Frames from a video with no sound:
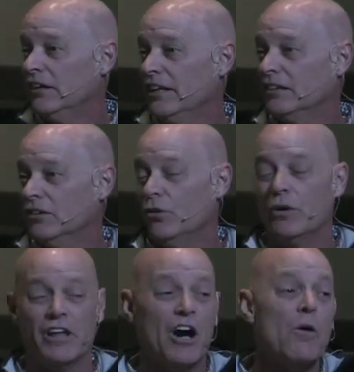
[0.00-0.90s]
Right?
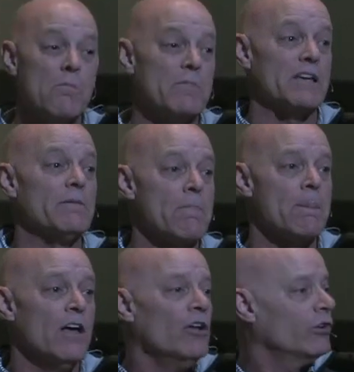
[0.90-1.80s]
Lord, help me.
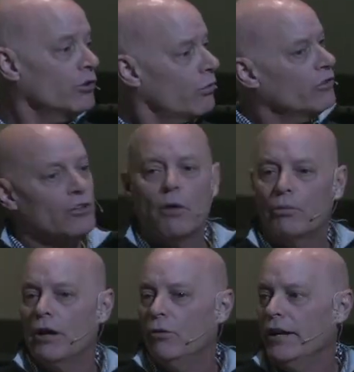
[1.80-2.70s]
So I just want to
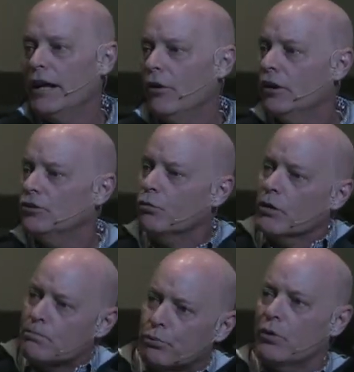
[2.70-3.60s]
stop right, right now and I just
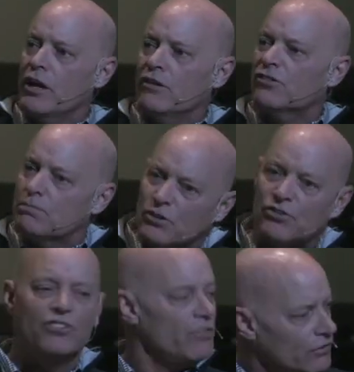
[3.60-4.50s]
want to pray
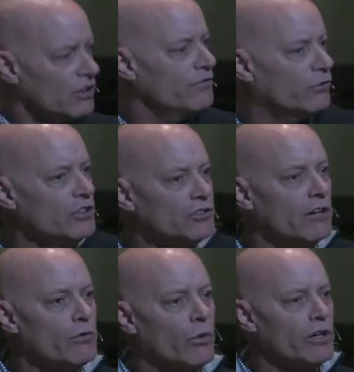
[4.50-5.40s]
specifically for each
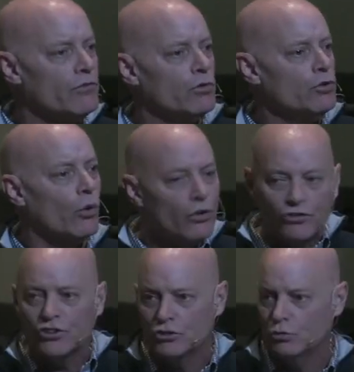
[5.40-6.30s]
and every one of you, your
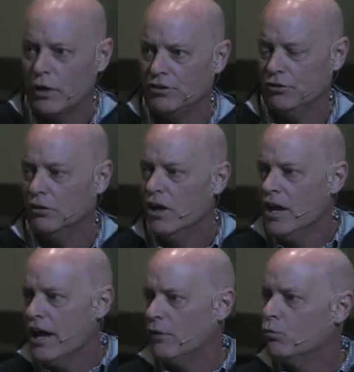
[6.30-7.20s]
situation,
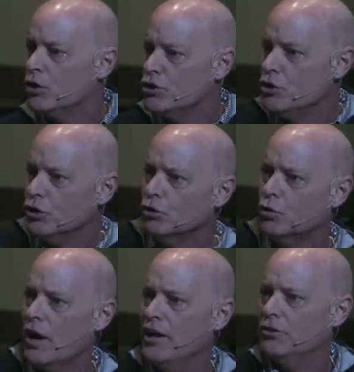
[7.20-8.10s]
and where you're
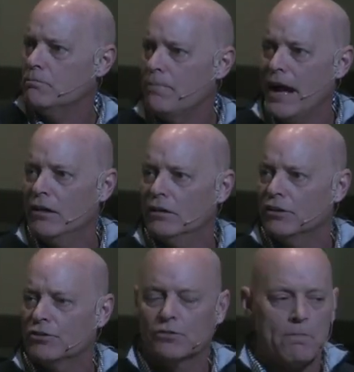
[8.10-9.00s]
trying to
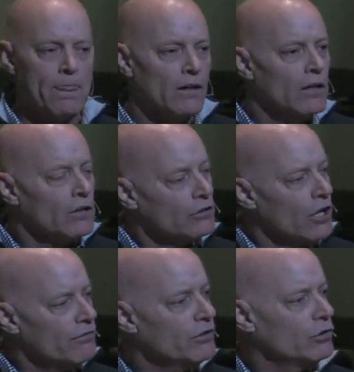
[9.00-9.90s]
balance
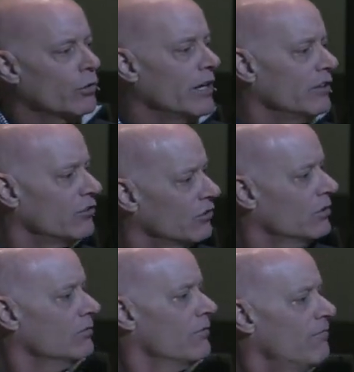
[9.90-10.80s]
love and
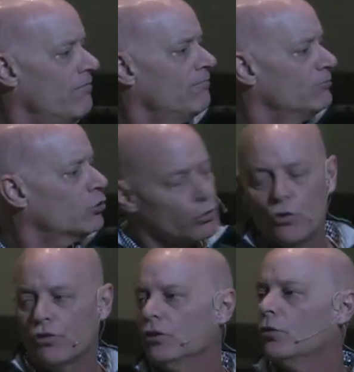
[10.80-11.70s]
grace,
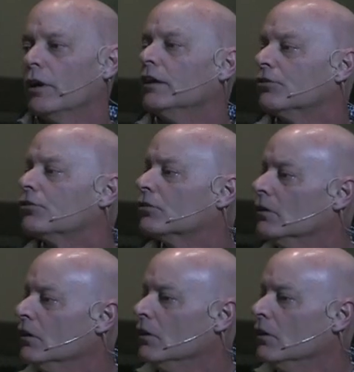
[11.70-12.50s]
truth and grace.